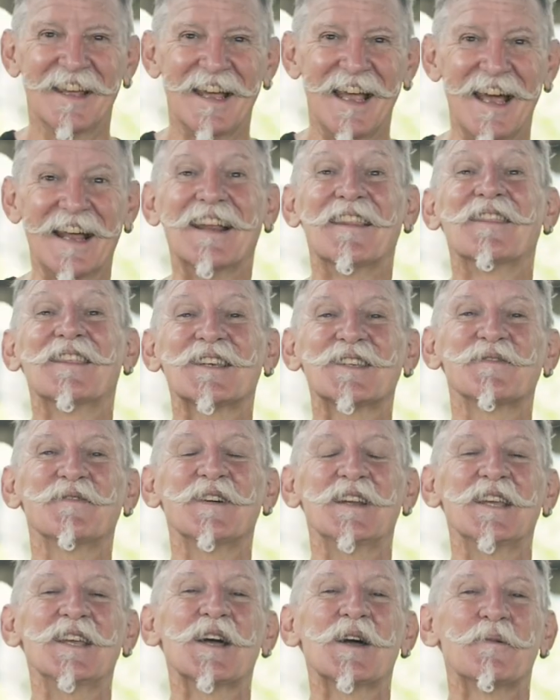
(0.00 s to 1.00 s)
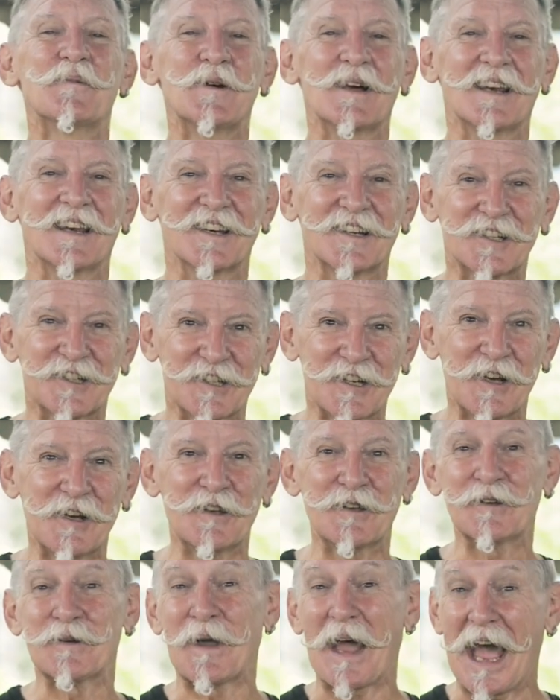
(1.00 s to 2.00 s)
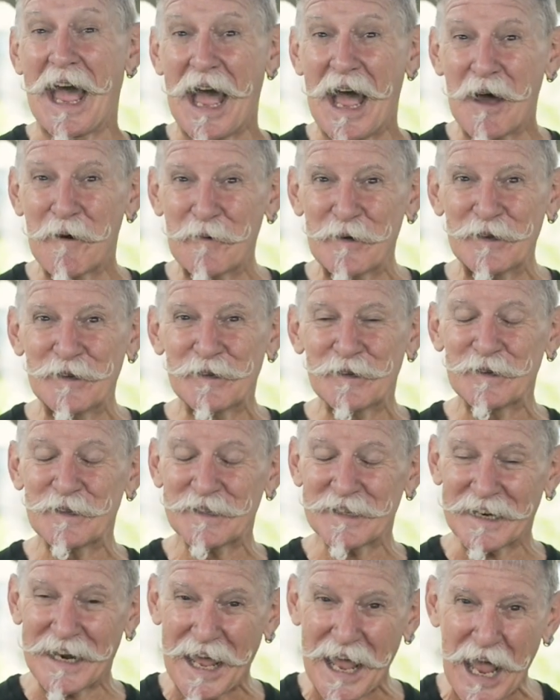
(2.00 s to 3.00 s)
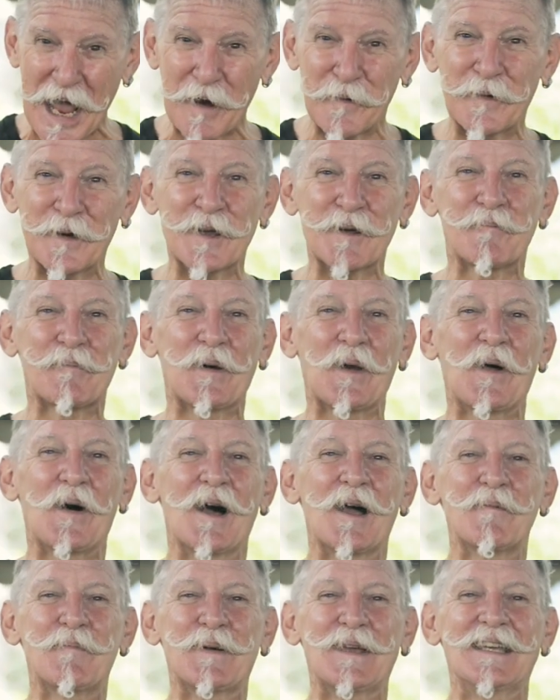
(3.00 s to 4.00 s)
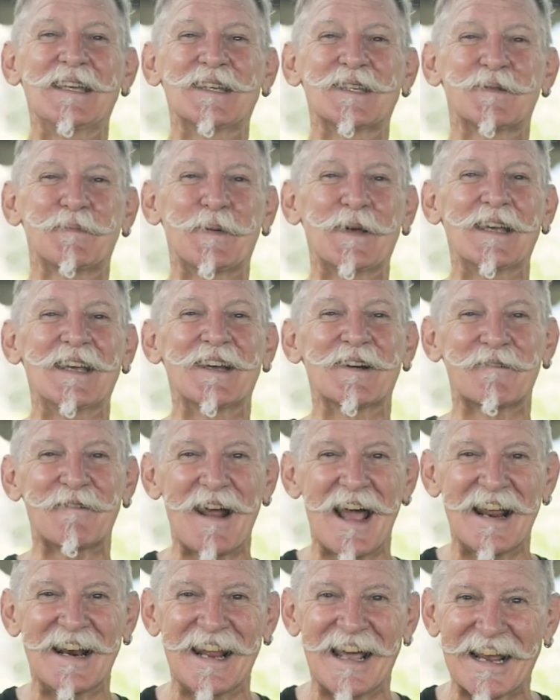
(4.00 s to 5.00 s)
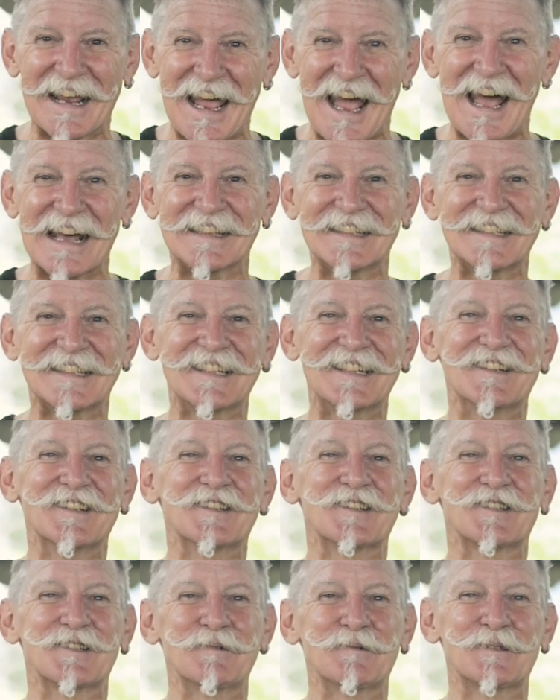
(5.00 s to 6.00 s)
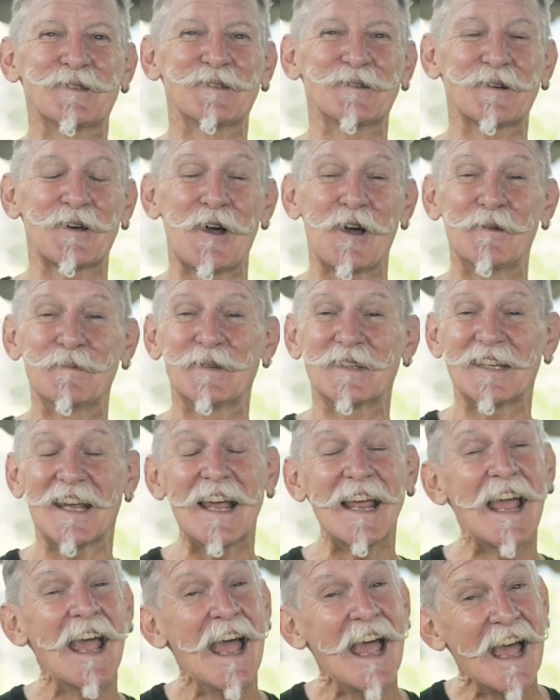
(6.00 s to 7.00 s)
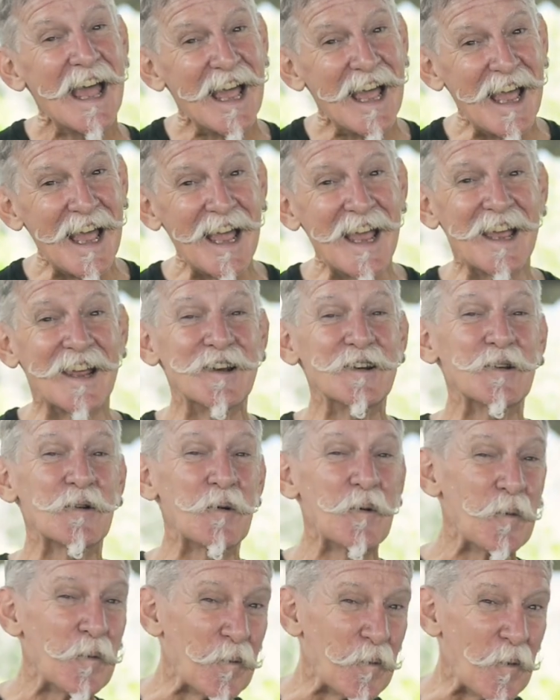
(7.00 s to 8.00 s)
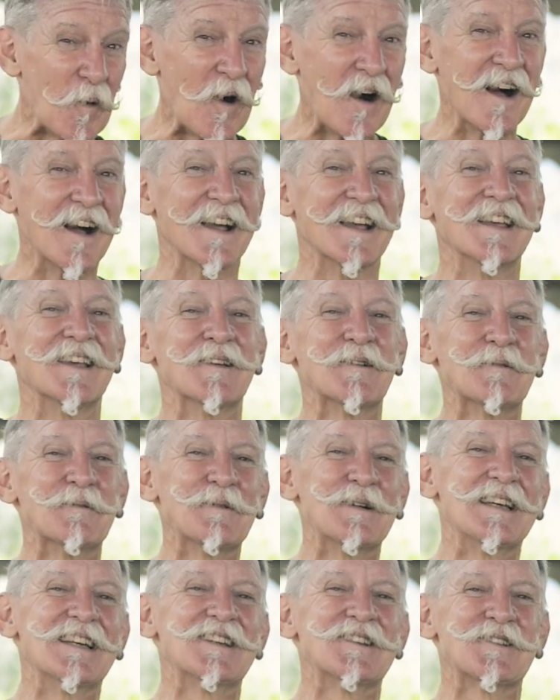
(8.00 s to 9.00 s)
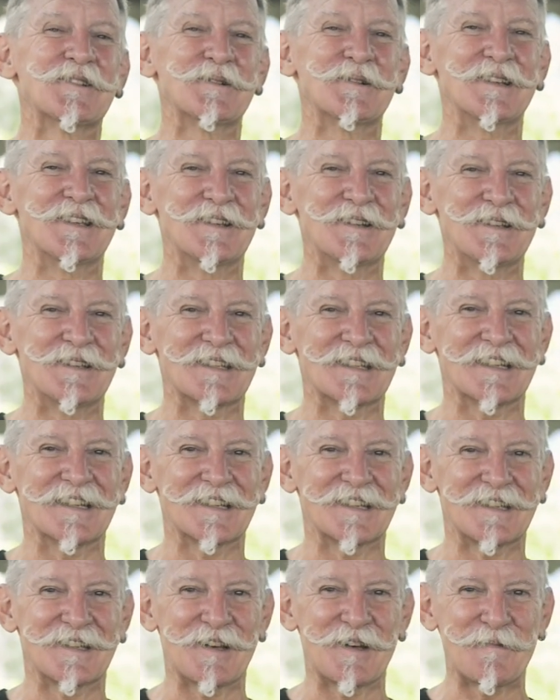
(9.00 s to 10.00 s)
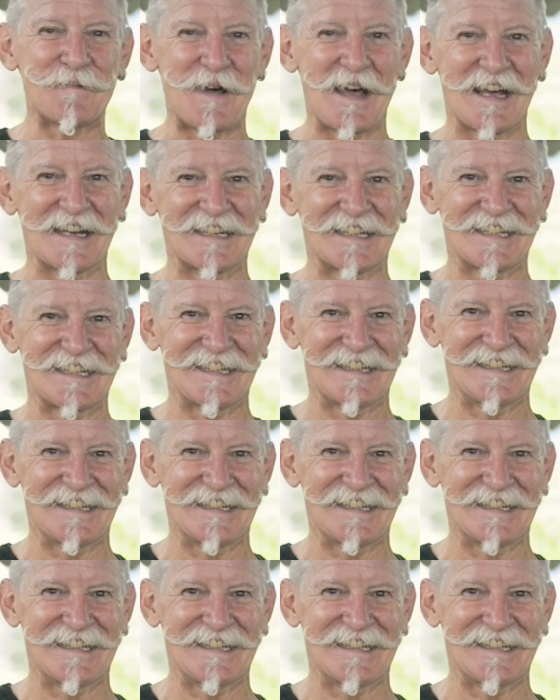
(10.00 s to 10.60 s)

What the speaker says: And in this video, we'll show you how we use it, how we apply PSB around our gardens here at Supercharging Homestay, and why we enjoy using it so much.